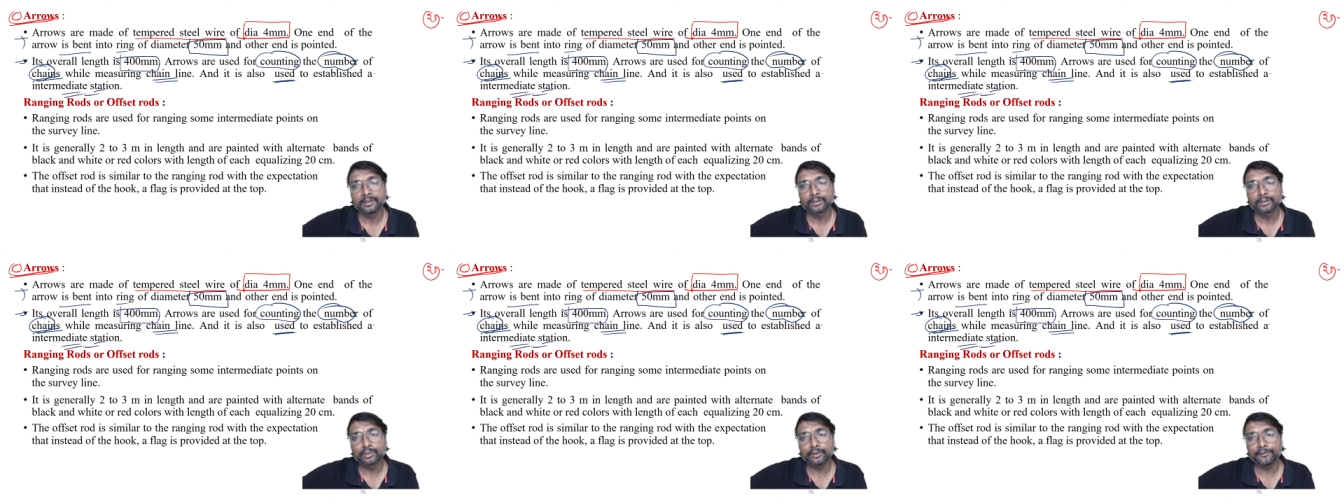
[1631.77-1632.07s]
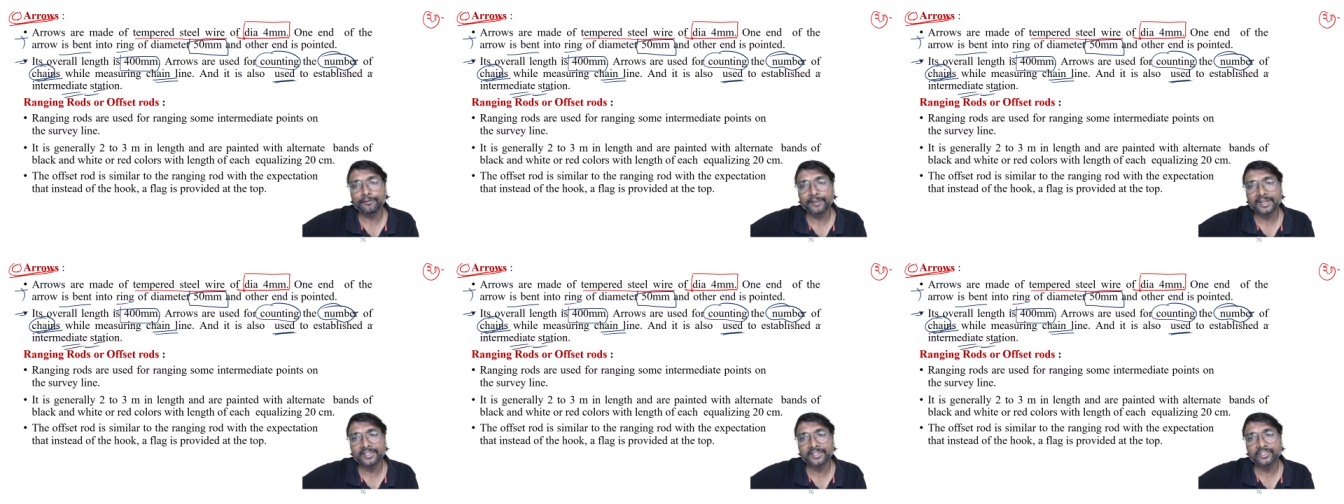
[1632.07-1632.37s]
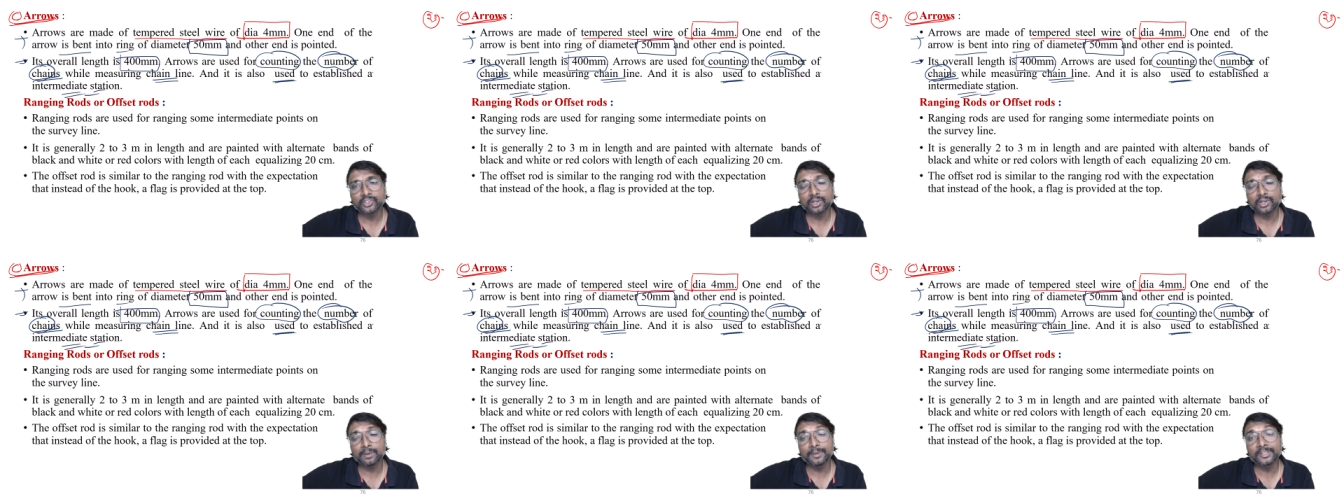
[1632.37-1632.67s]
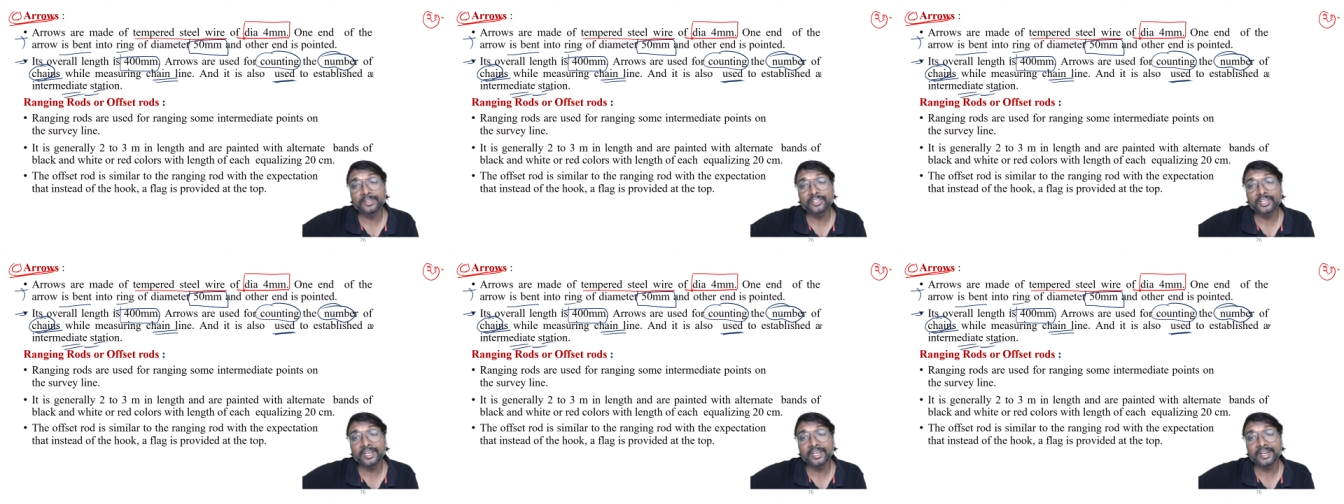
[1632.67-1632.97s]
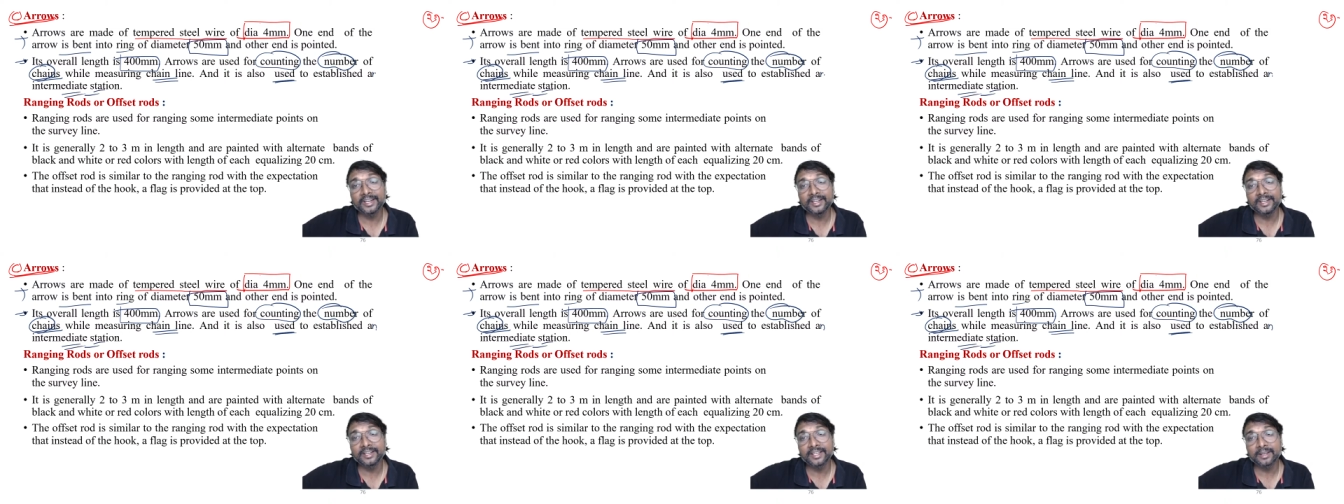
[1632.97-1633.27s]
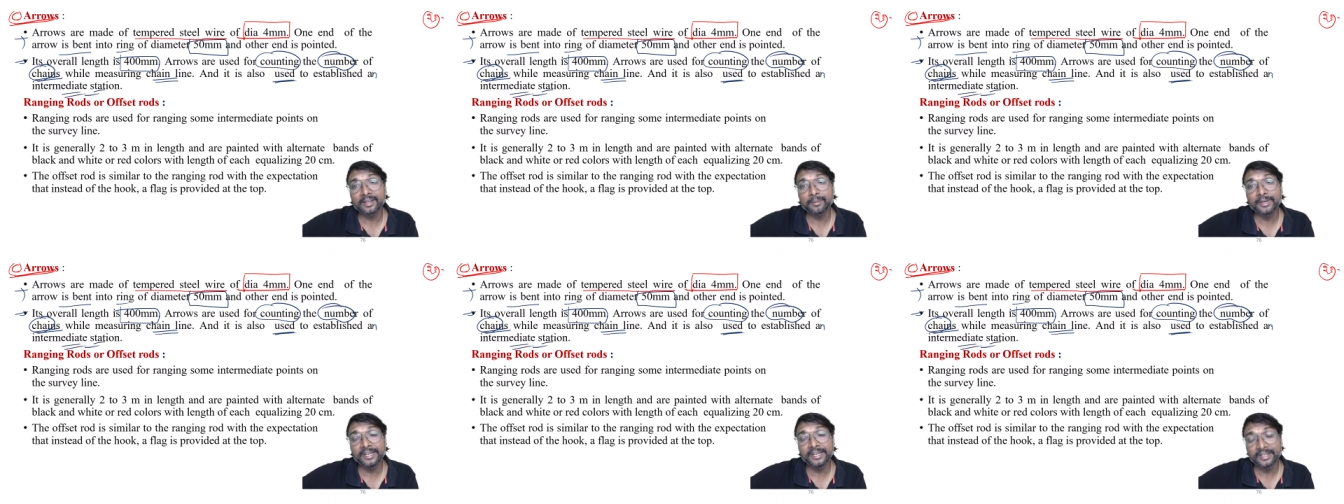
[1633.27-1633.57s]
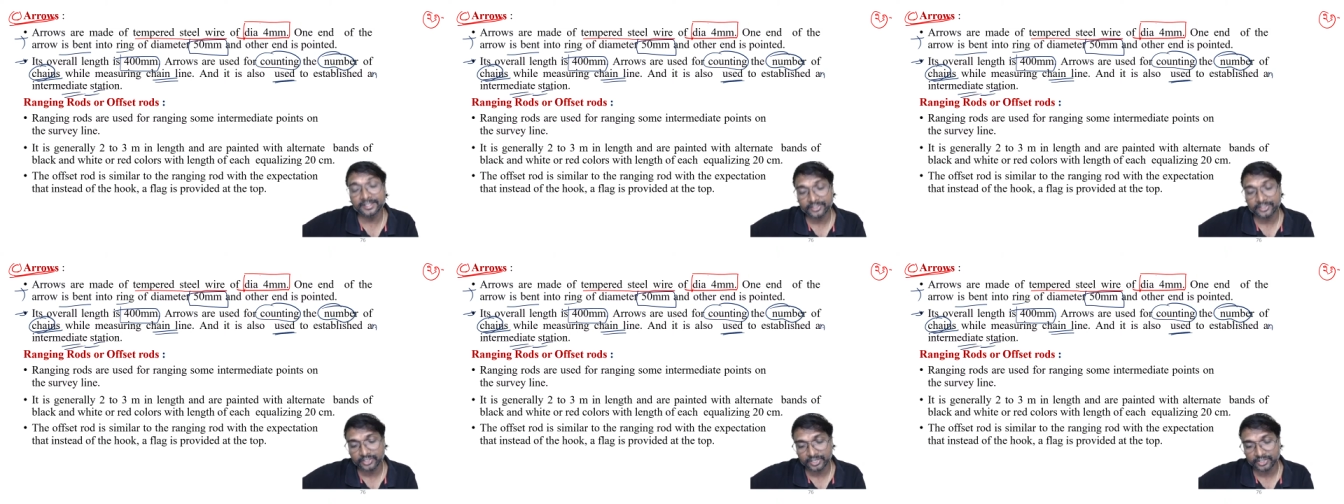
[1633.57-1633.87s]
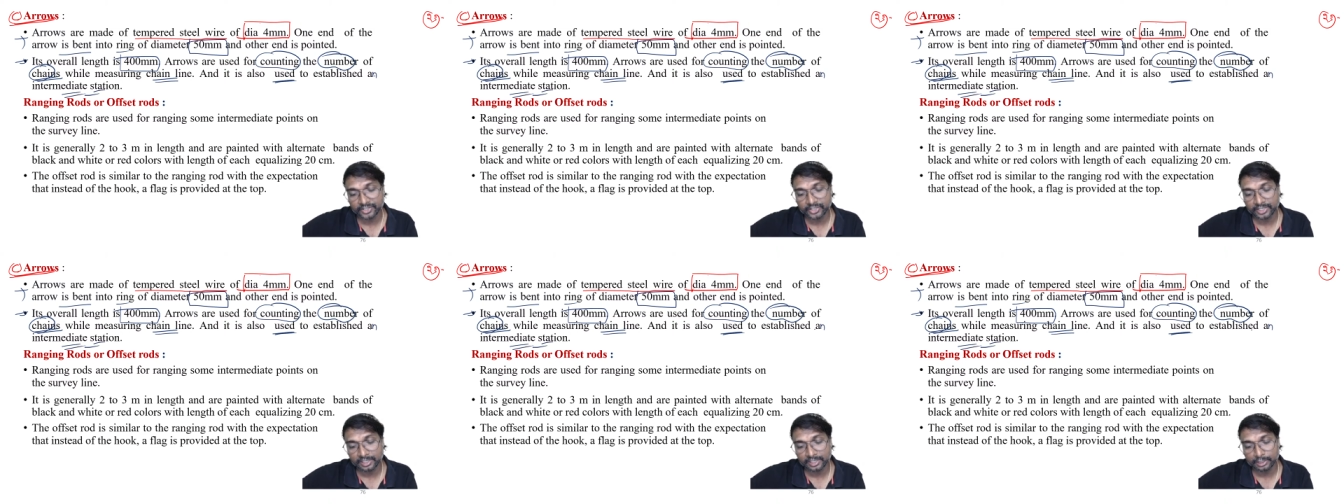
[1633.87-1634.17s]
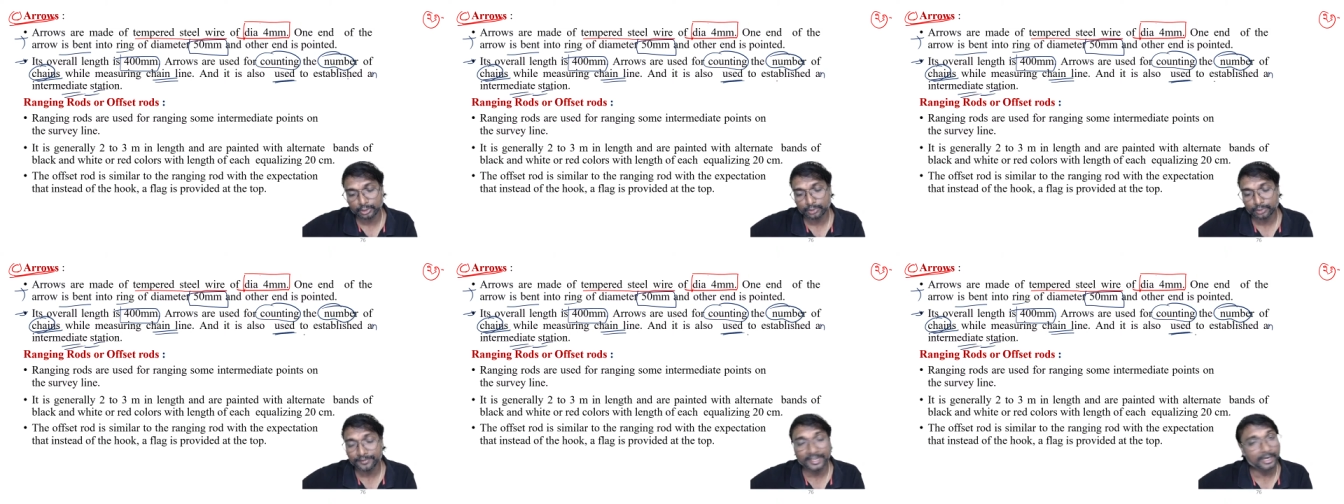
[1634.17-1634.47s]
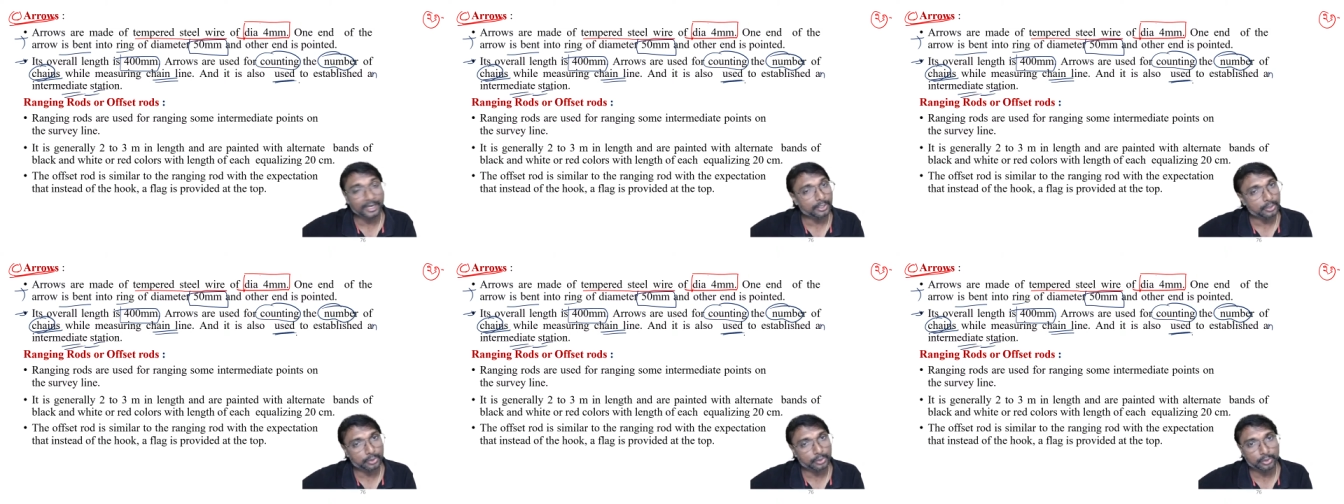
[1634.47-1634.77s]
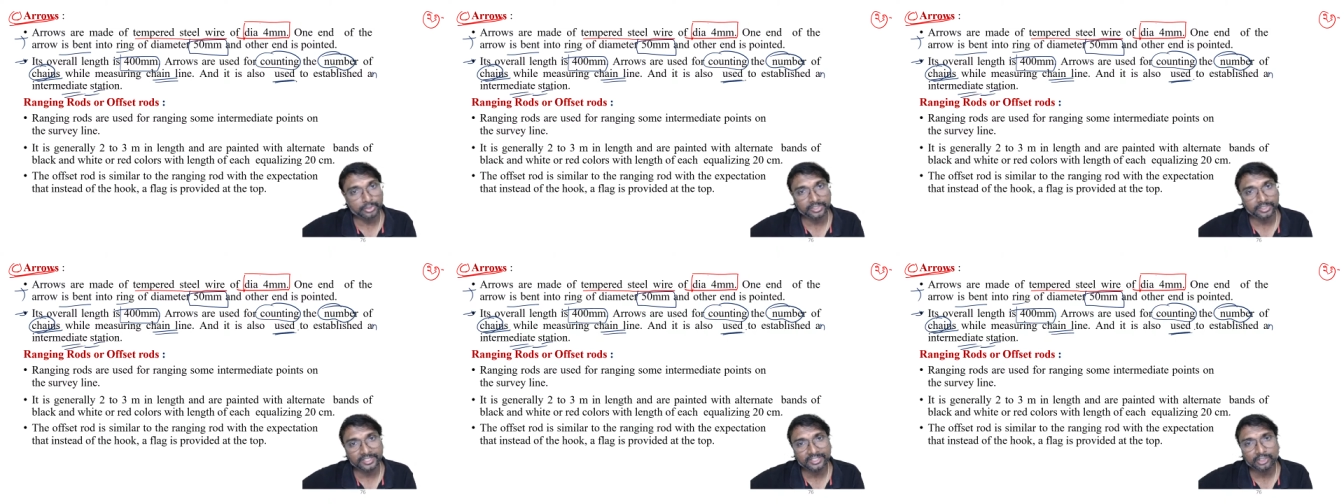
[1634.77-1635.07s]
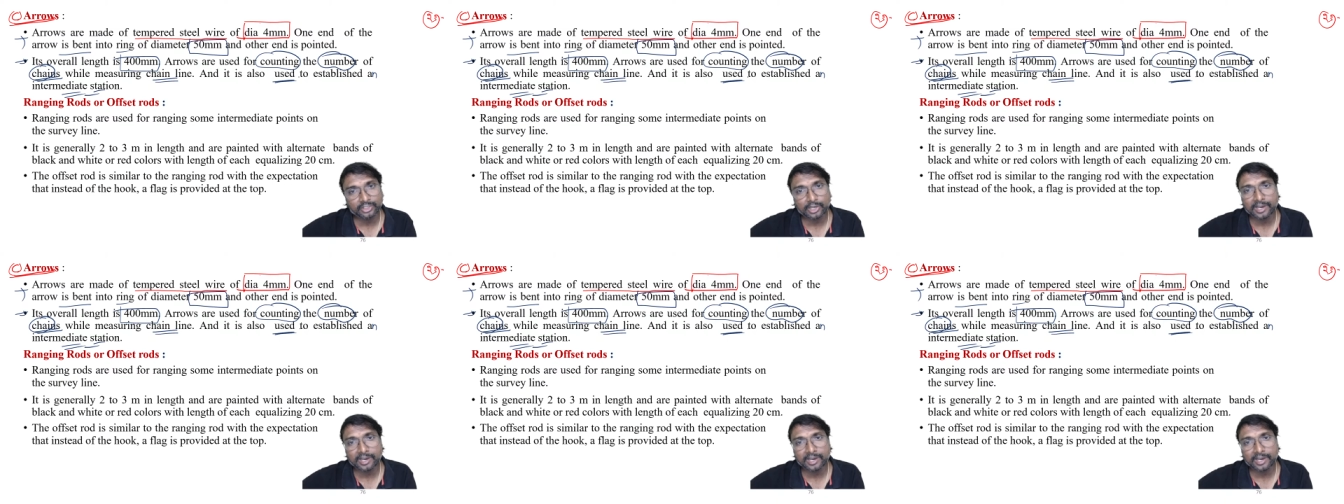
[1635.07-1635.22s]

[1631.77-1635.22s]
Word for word: So for establishing an intermediate station also we have to use this,